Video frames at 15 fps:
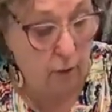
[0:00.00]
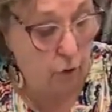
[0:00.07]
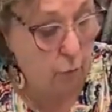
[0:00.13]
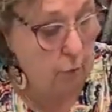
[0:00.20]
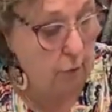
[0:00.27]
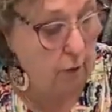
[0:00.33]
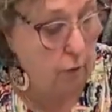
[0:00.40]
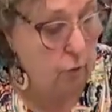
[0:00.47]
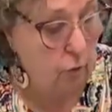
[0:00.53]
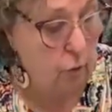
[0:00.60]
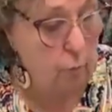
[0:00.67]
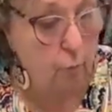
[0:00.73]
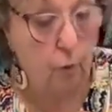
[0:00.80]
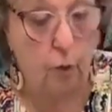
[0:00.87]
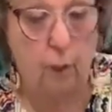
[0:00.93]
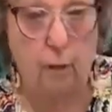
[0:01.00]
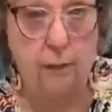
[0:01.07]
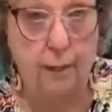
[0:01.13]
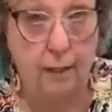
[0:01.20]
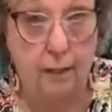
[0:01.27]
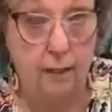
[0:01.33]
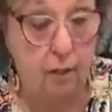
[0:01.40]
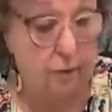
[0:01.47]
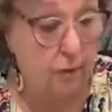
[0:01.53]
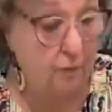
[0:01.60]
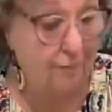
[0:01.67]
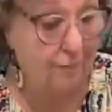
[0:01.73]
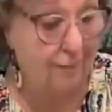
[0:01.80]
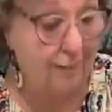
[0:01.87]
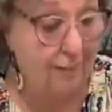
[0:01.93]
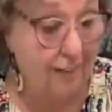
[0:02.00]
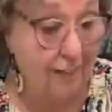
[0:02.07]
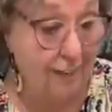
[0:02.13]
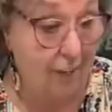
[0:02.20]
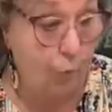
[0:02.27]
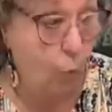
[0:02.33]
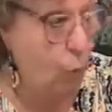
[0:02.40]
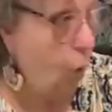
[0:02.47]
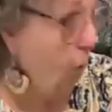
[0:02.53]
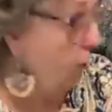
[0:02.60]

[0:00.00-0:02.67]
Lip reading: it's reusable. I'll take it to the sink and